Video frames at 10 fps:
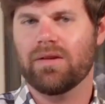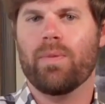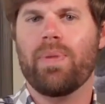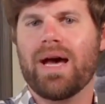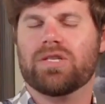I'm
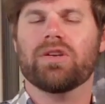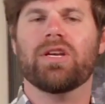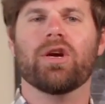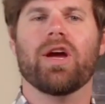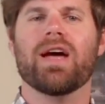a pastor
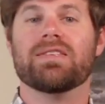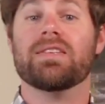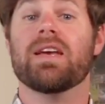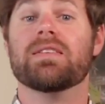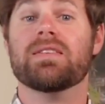here at
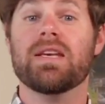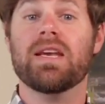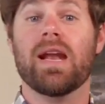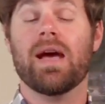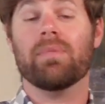
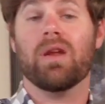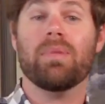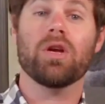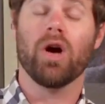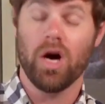CAC, and I'm going to
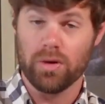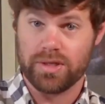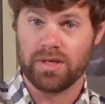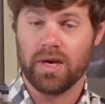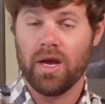be your
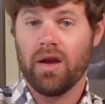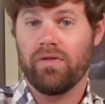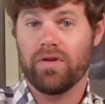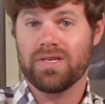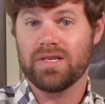host
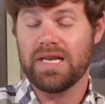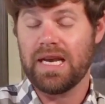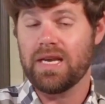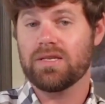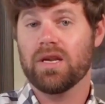for
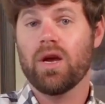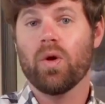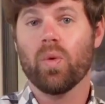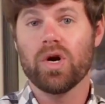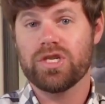today's
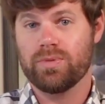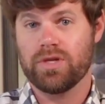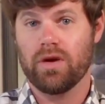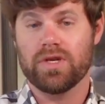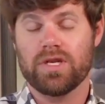worship
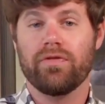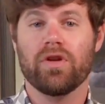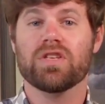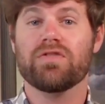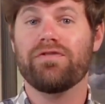service,
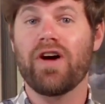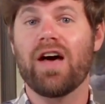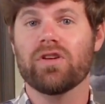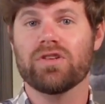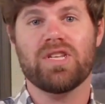for this
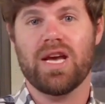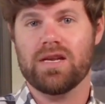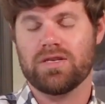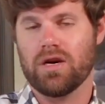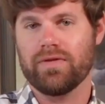Father's
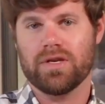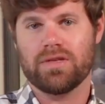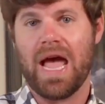Day service.